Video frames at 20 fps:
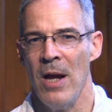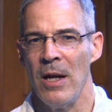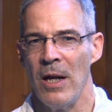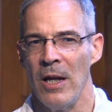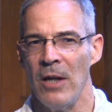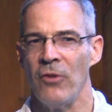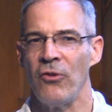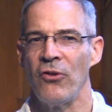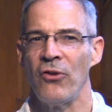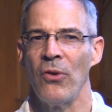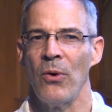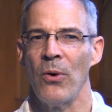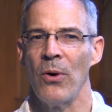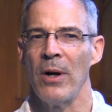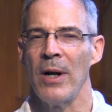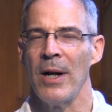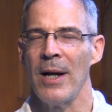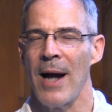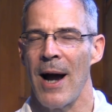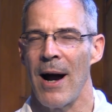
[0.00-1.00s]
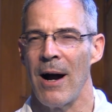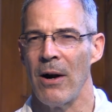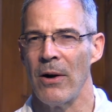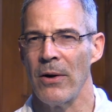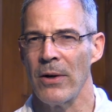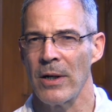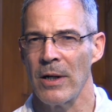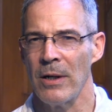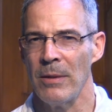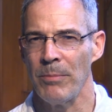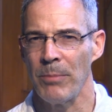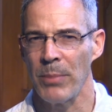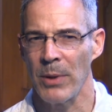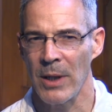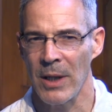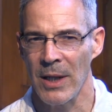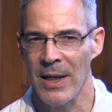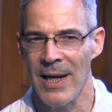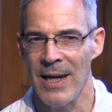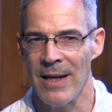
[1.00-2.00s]
ensuring our
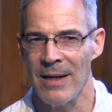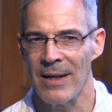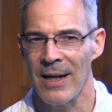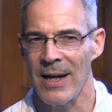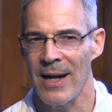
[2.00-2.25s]
complete